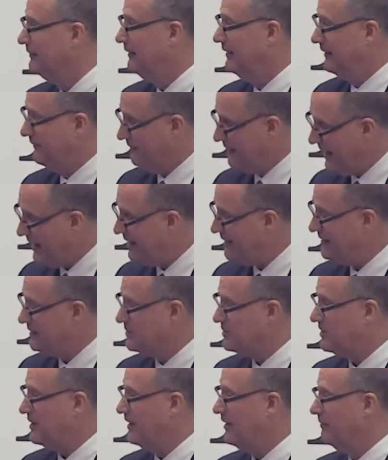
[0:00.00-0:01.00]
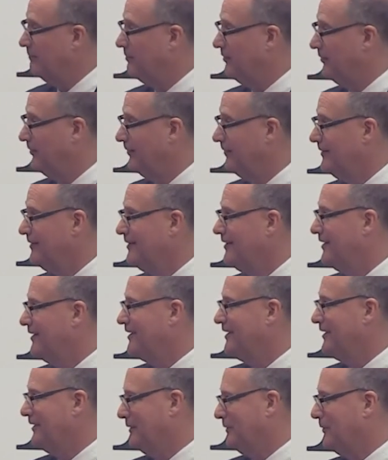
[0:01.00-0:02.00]
in that example,
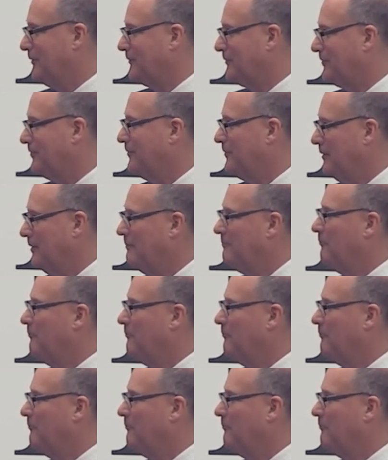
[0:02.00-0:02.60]
you know,